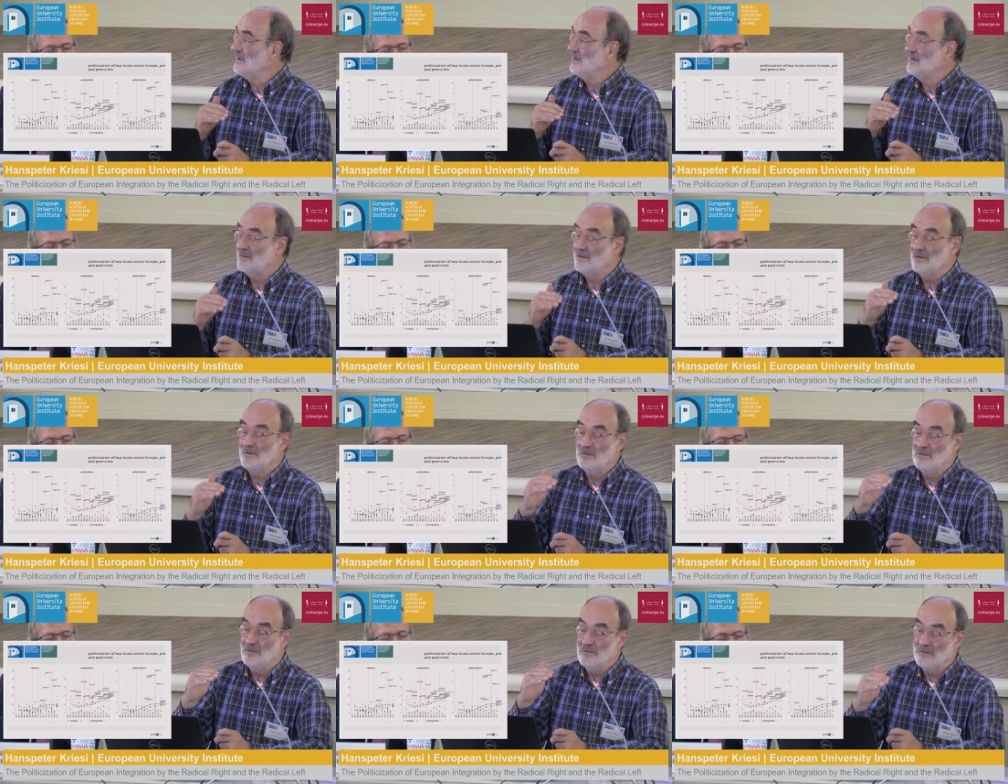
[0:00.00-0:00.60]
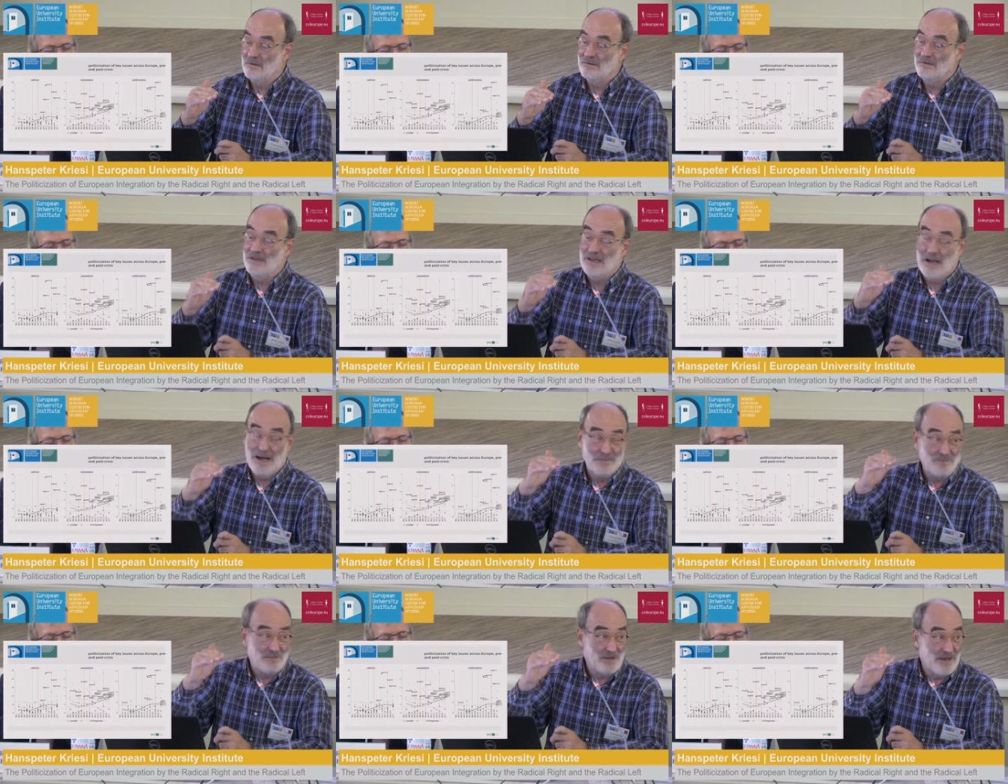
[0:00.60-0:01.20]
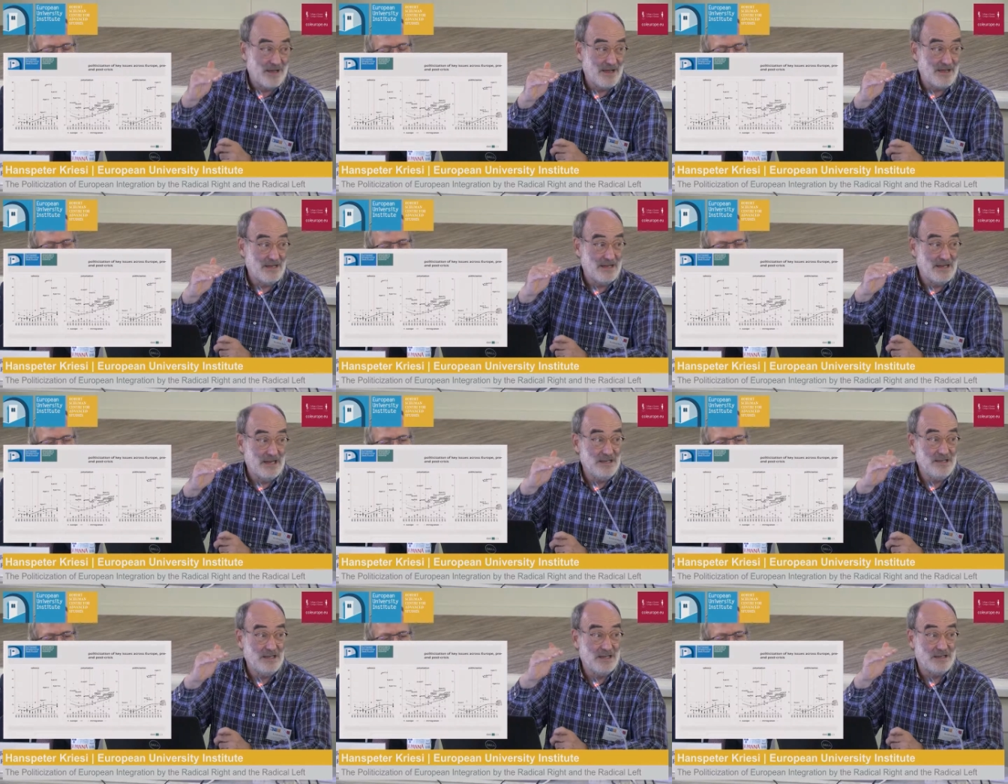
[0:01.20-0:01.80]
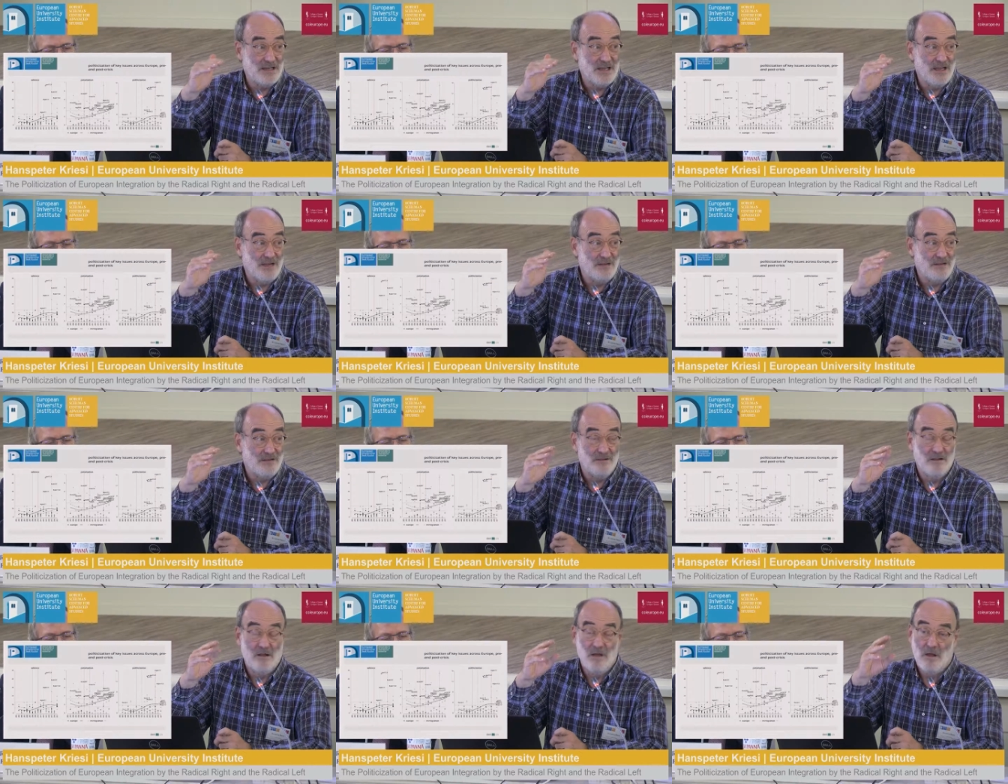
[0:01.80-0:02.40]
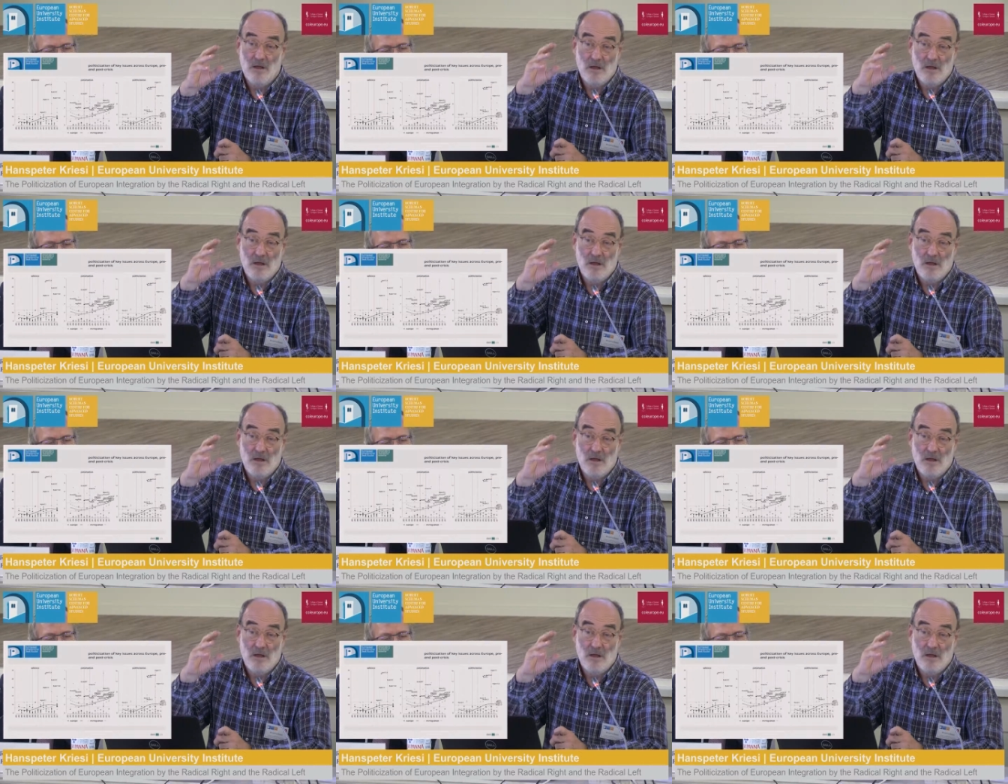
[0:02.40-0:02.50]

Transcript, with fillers: So the upper line indicates